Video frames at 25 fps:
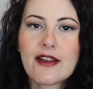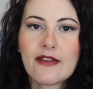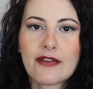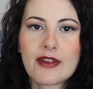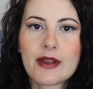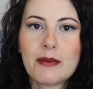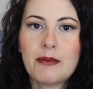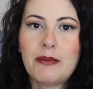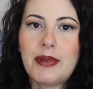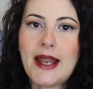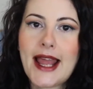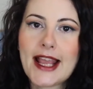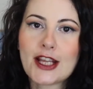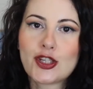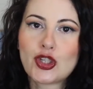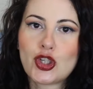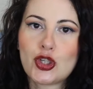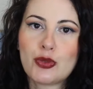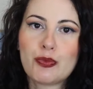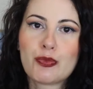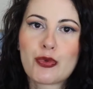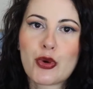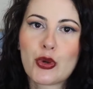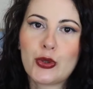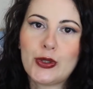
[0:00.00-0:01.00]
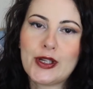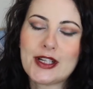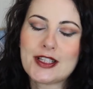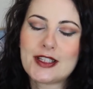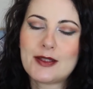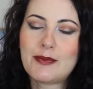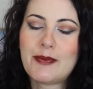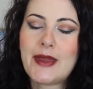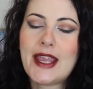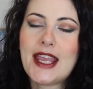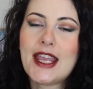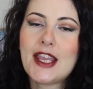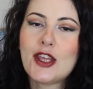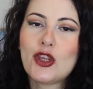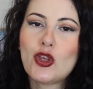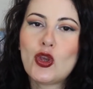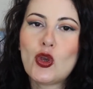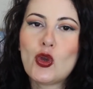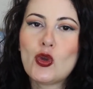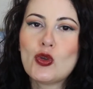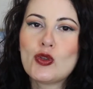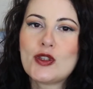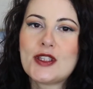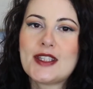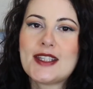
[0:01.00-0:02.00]
of complexion products being
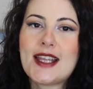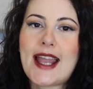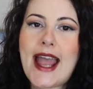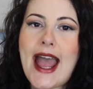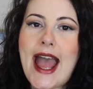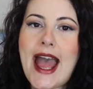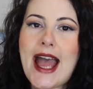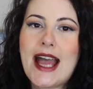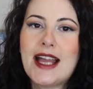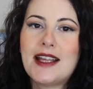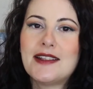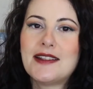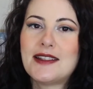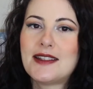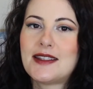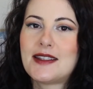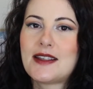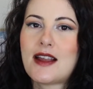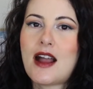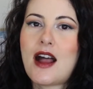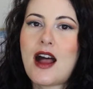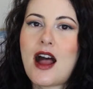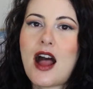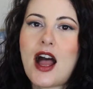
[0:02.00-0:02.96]
used as